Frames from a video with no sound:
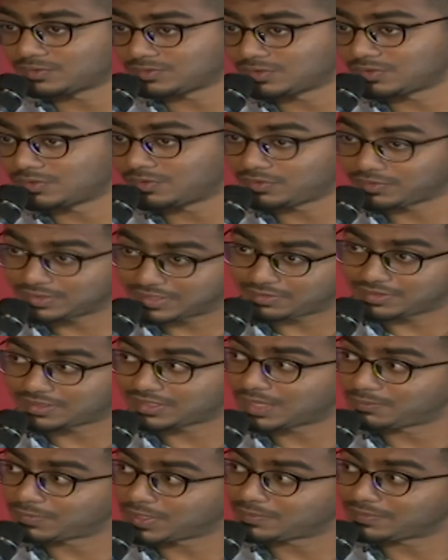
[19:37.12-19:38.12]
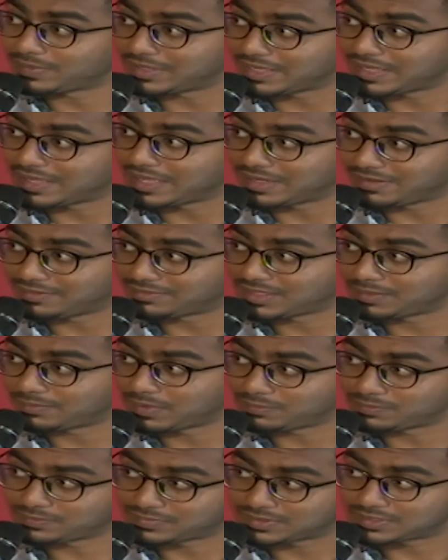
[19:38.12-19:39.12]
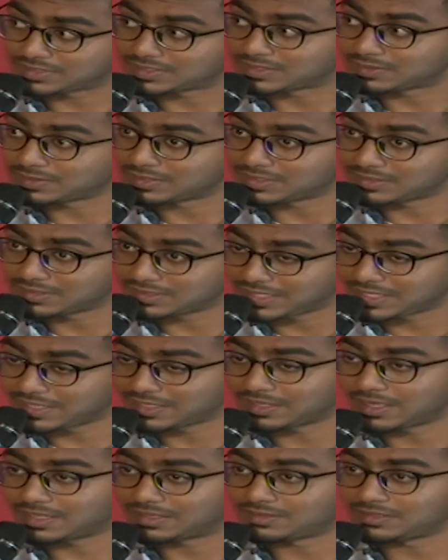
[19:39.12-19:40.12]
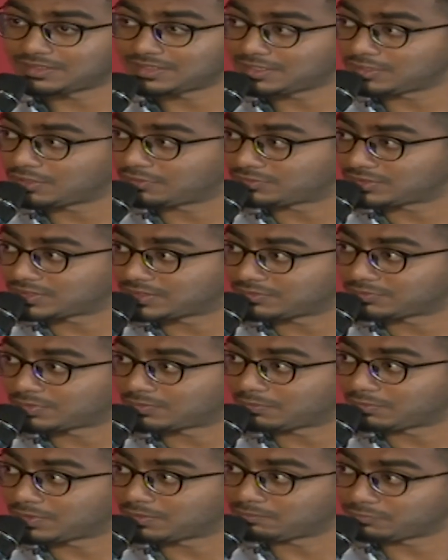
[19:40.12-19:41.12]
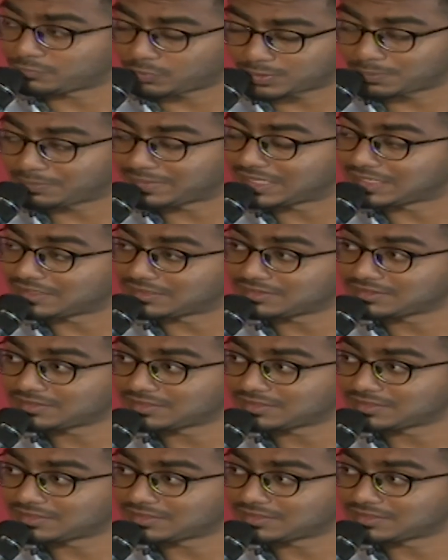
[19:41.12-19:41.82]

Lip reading: they will come out and step up the take in the lead of from the males.